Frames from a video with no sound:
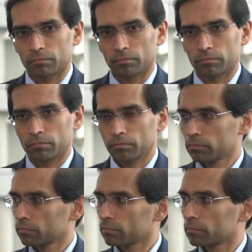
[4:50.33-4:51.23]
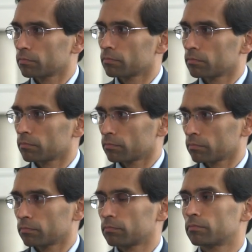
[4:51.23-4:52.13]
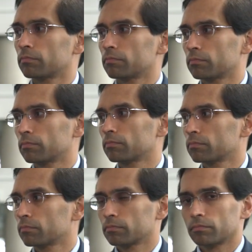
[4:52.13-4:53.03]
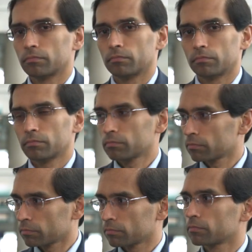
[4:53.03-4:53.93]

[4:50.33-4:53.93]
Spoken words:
(silent)